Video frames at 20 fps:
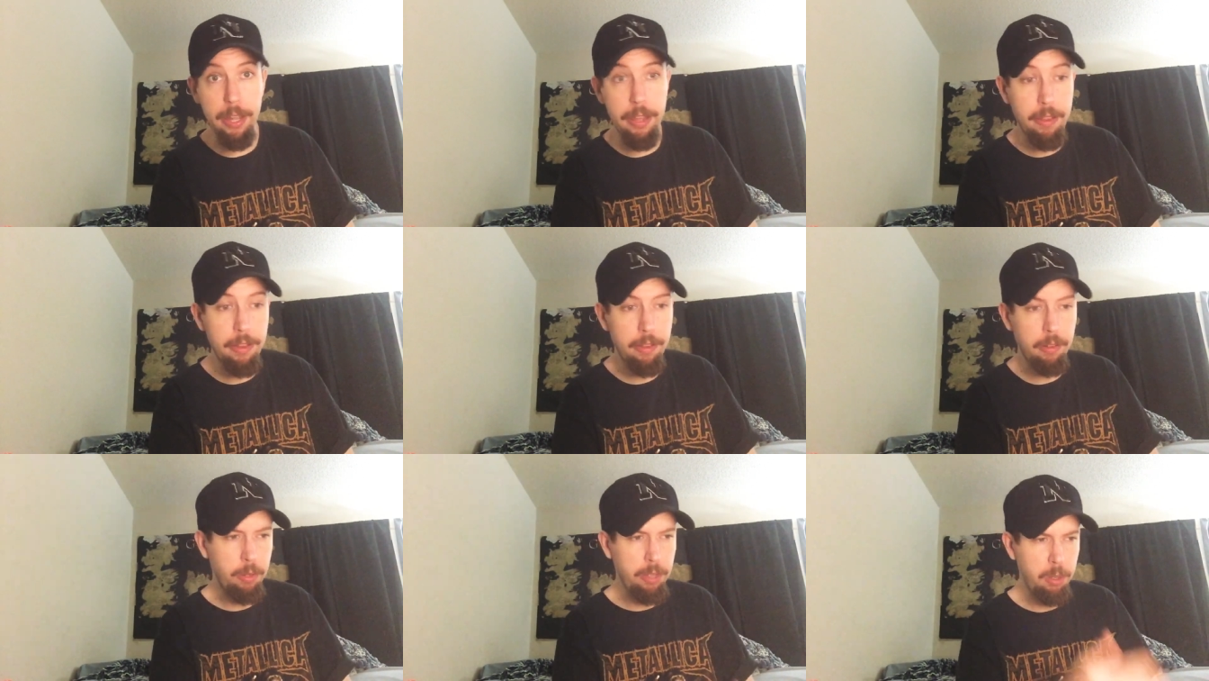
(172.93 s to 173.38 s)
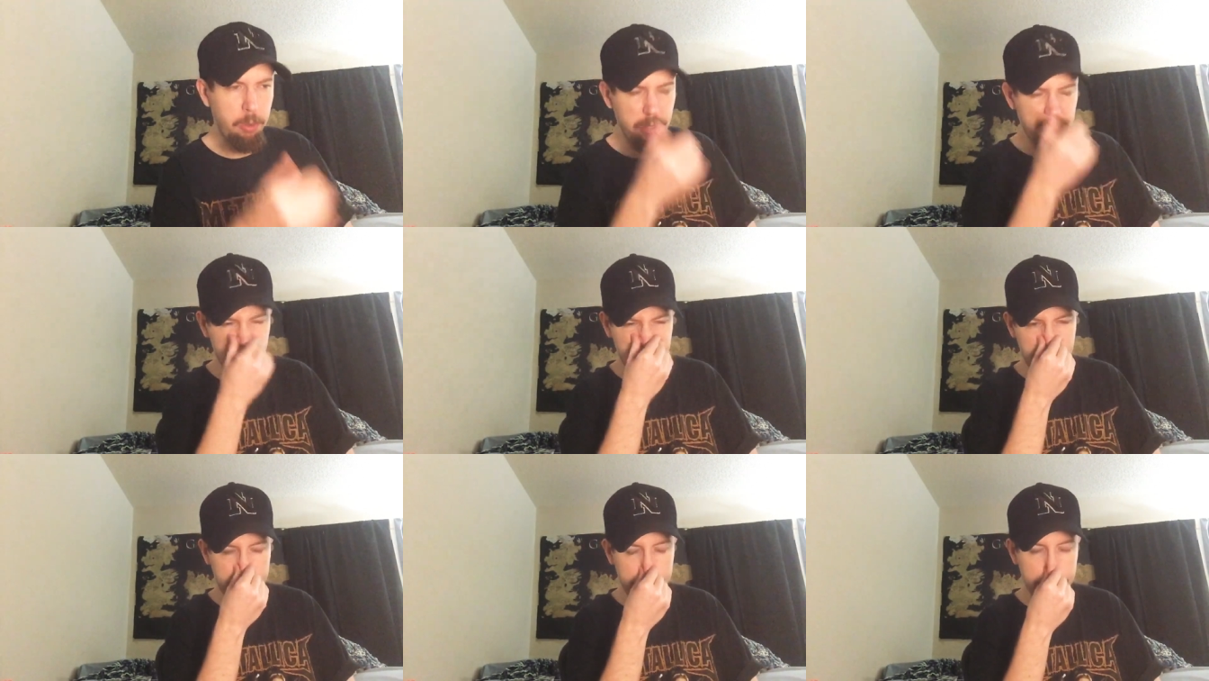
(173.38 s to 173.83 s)
There
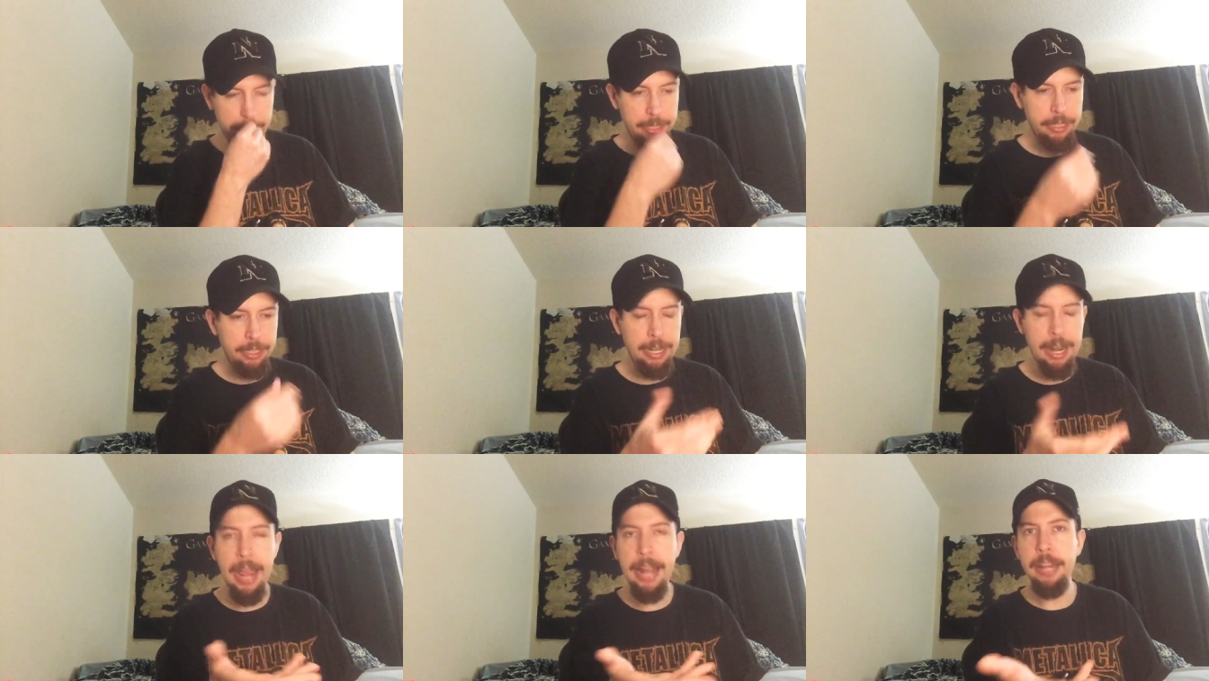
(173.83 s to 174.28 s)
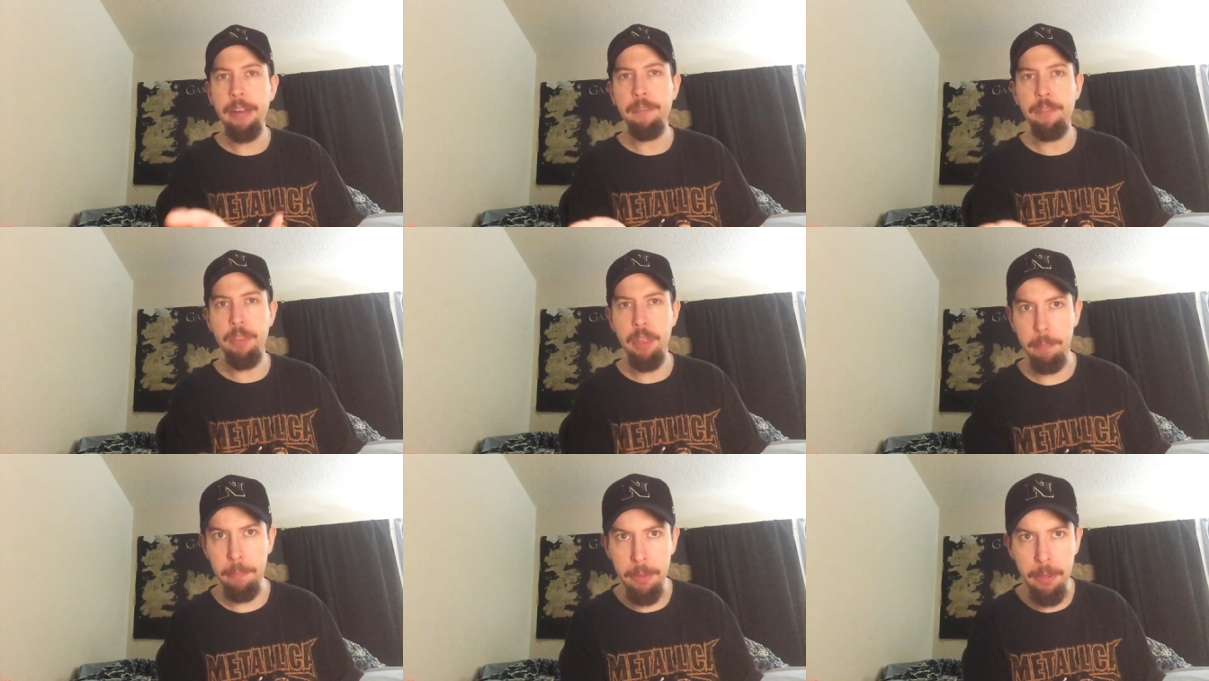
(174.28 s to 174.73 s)
was like nine
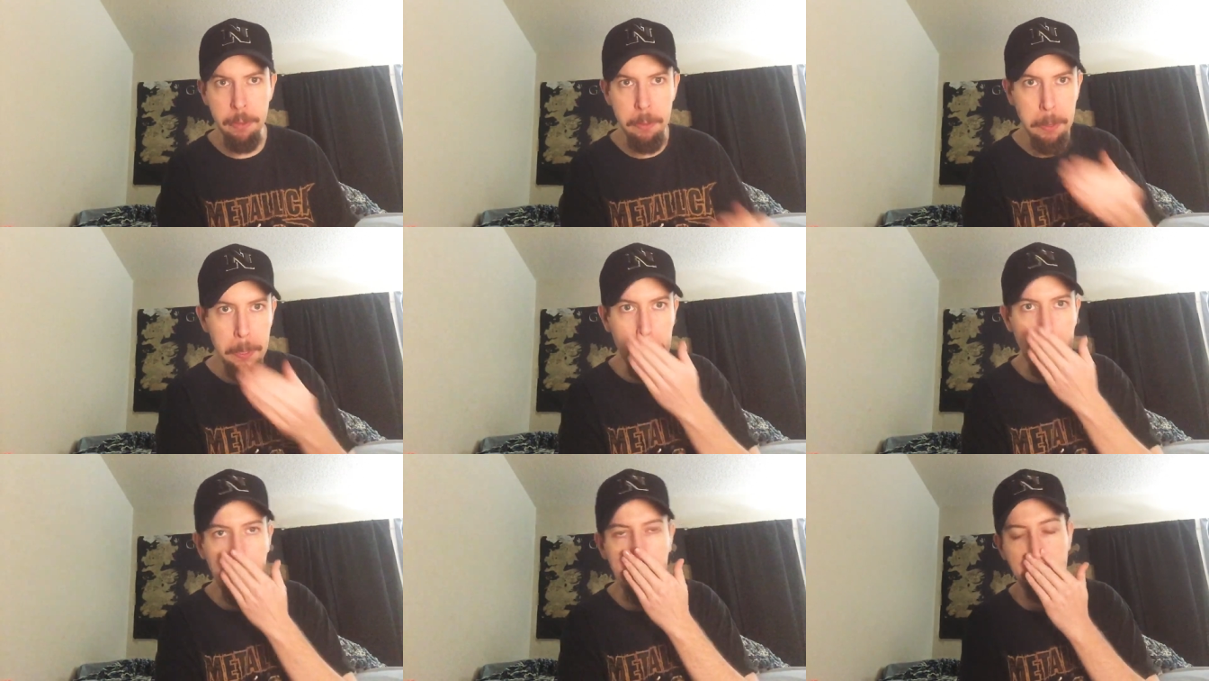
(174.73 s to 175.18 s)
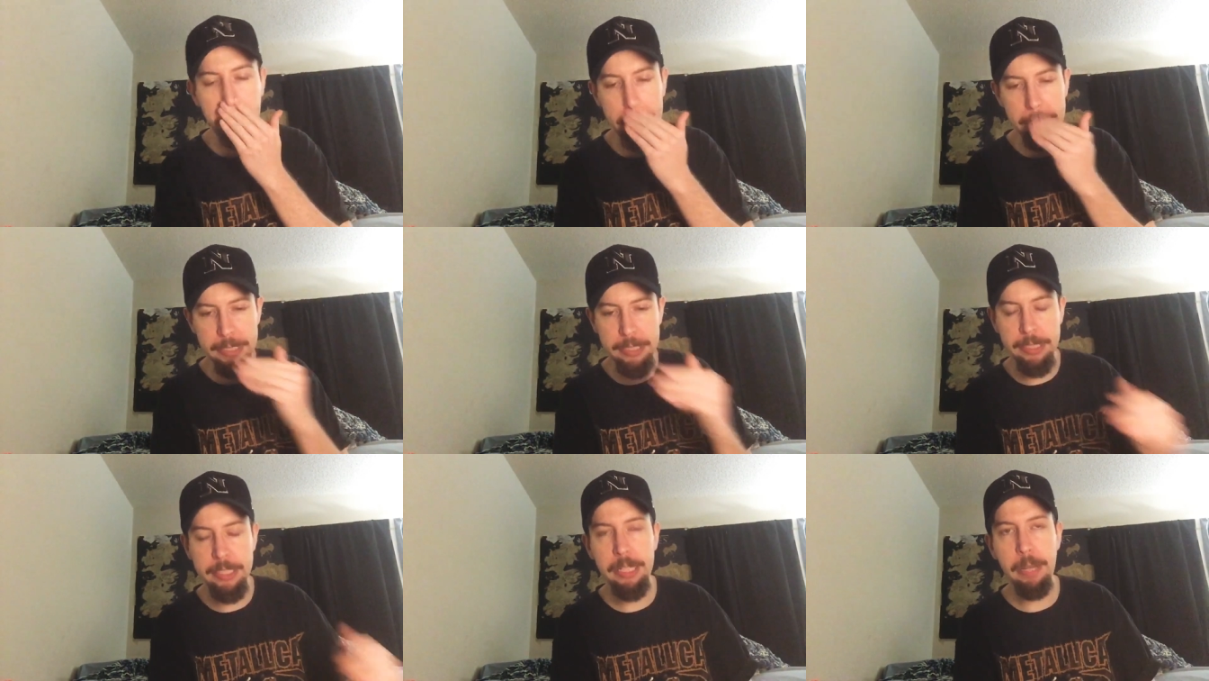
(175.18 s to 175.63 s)
of them in
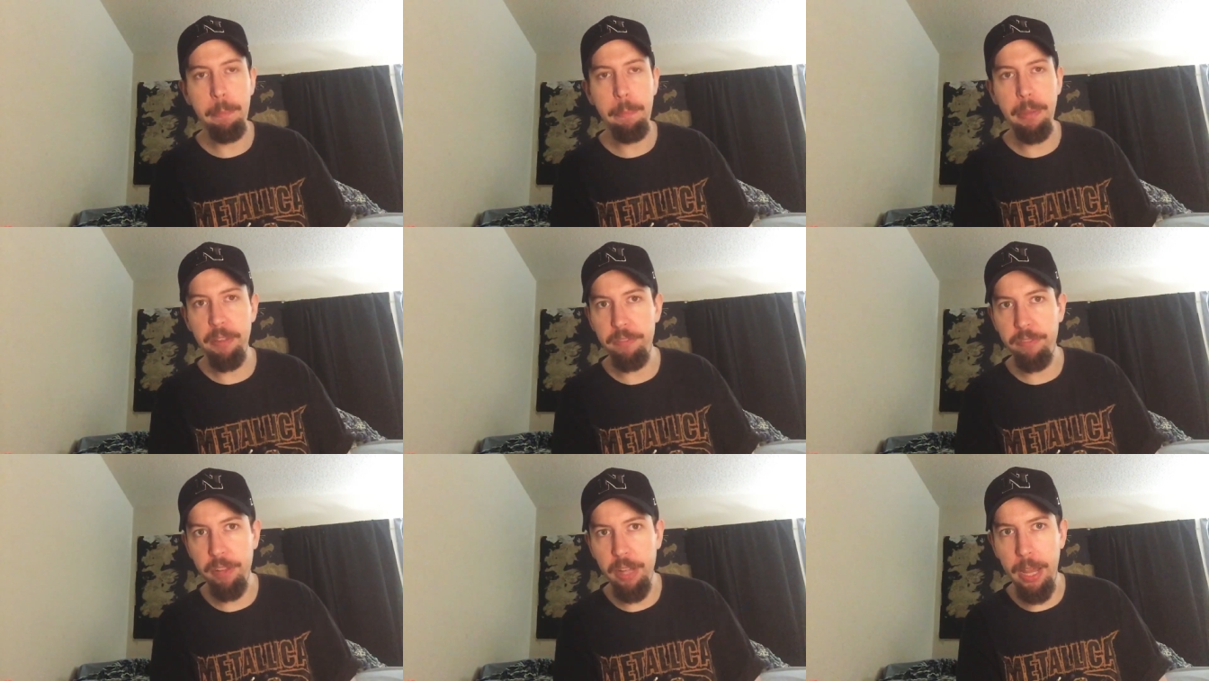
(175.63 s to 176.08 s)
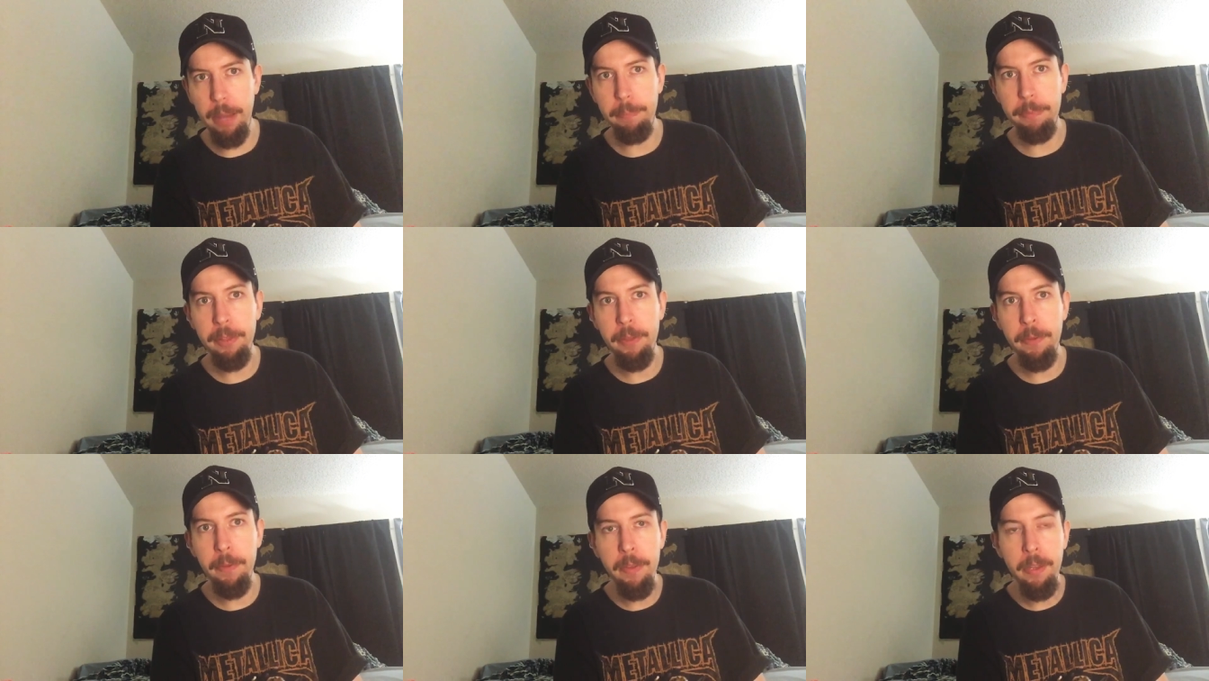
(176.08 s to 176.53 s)
Mississippi
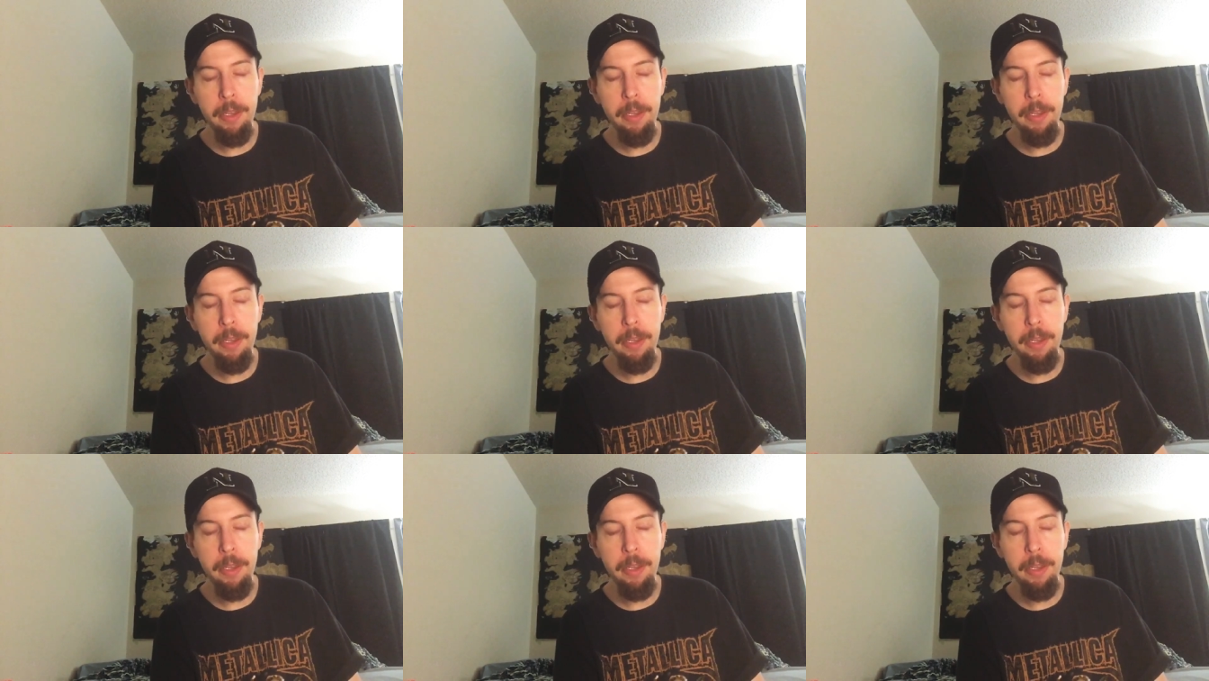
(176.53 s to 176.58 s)
flipped